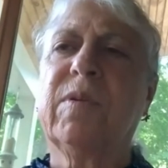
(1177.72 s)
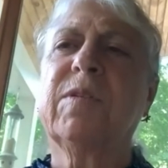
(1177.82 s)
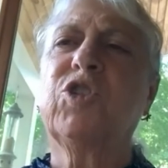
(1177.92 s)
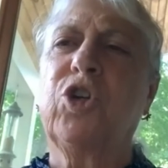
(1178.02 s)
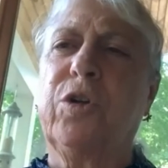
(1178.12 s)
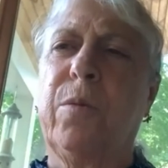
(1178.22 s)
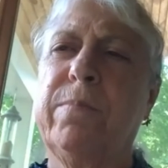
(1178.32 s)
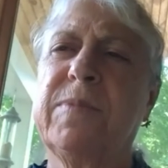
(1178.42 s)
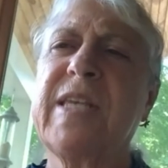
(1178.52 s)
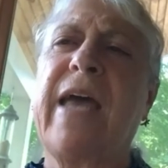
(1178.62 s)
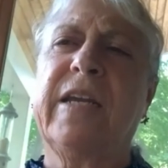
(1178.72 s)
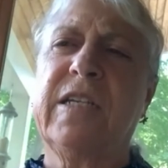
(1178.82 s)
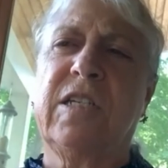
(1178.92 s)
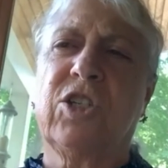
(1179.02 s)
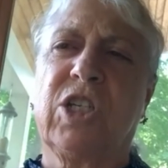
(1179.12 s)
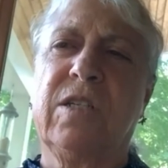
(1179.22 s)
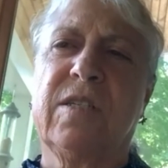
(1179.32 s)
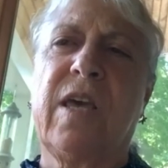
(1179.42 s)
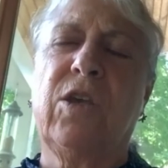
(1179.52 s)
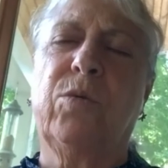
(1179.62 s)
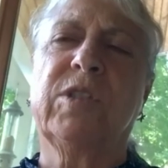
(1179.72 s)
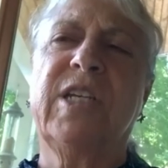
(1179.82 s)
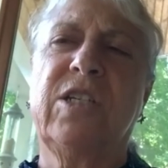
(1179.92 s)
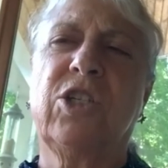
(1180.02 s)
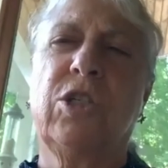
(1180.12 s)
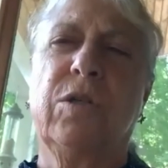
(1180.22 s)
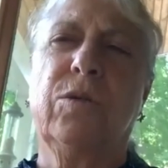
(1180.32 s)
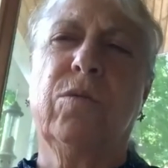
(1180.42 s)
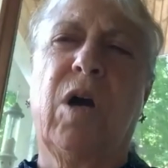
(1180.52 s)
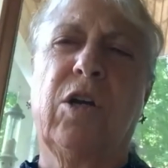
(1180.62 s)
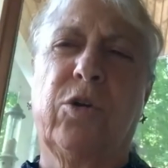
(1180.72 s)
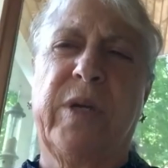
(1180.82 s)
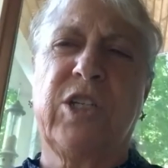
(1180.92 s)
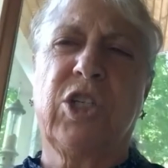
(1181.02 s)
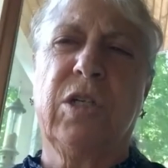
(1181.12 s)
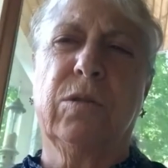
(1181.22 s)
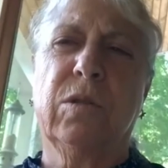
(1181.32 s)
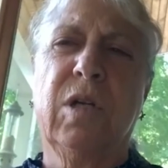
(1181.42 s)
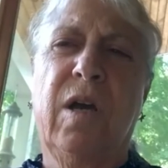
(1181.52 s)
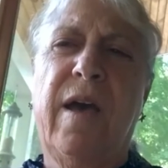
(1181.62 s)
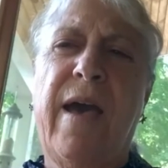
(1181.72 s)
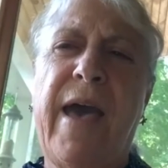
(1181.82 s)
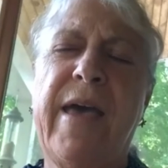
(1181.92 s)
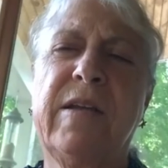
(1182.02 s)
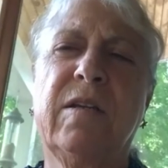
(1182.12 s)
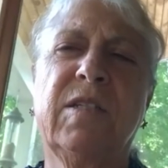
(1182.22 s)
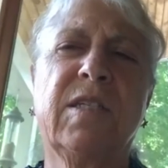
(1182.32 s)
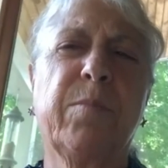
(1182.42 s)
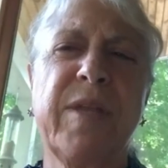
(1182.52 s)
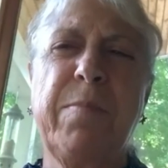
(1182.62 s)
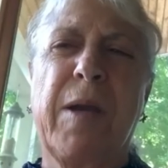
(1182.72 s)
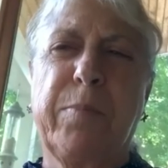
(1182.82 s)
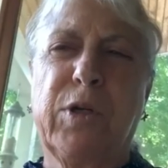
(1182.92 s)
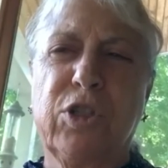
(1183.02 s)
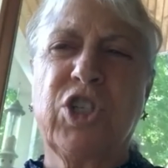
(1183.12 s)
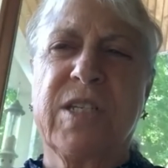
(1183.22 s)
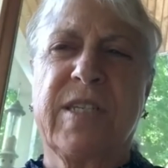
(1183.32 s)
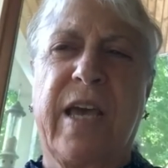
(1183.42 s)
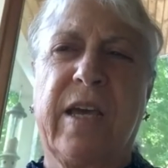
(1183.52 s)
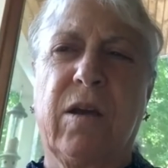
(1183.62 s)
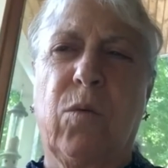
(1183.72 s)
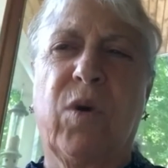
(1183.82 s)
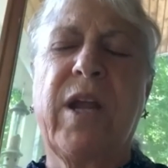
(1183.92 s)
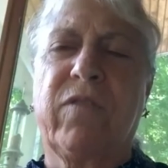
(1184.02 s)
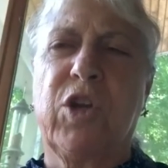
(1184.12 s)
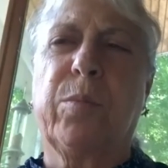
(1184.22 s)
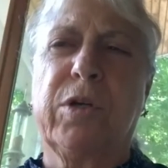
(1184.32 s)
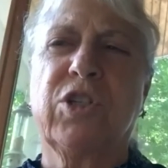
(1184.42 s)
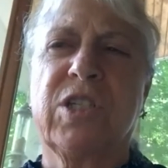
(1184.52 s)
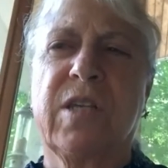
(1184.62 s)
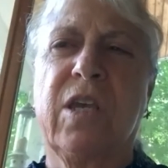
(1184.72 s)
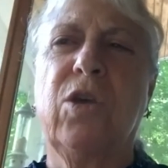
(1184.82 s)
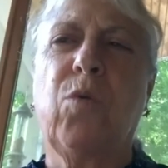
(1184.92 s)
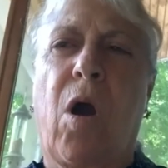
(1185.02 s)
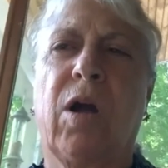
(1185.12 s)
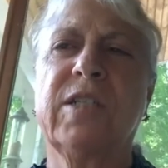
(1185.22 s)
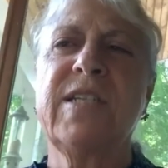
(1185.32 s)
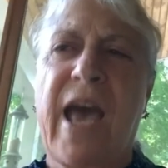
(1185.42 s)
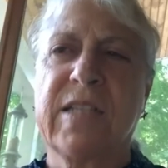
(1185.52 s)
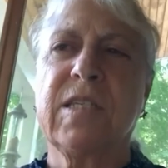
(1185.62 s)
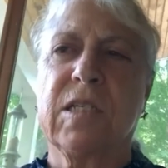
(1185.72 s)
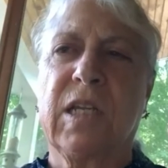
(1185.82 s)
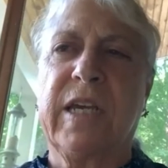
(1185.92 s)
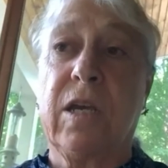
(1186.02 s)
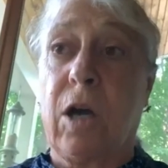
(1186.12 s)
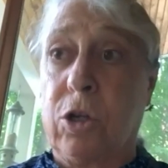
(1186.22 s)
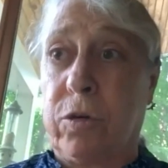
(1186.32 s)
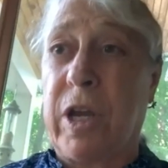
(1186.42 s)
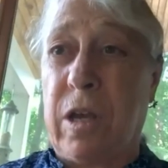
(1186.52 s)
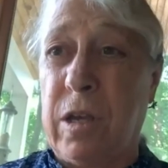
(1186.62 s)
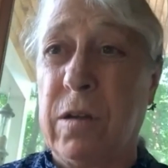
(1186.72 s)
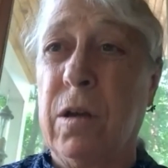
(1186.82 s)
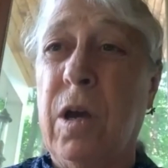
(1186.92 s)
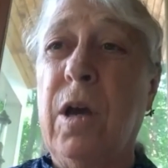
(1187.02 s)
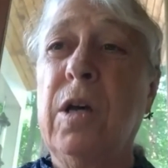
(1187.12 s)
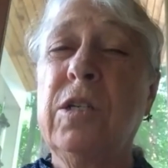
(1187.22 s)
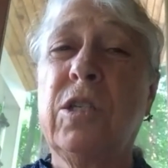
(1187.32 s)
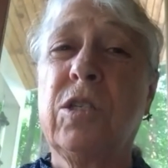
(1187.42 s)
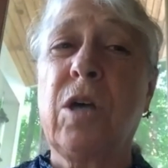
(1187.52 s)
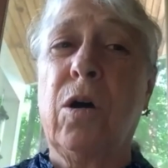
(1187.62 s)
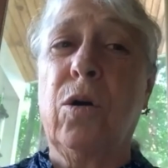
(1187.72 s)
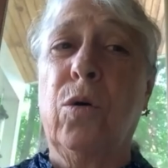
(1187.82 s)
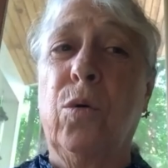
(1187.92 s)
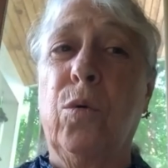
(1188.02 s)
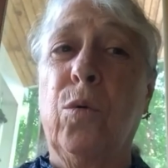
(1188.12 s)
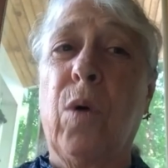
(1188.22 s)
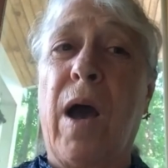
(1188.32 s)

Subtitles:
terms and conditions that you will need to agree to. And simply by purchasing whatever you're purchasing, you are tacitly agreeing. So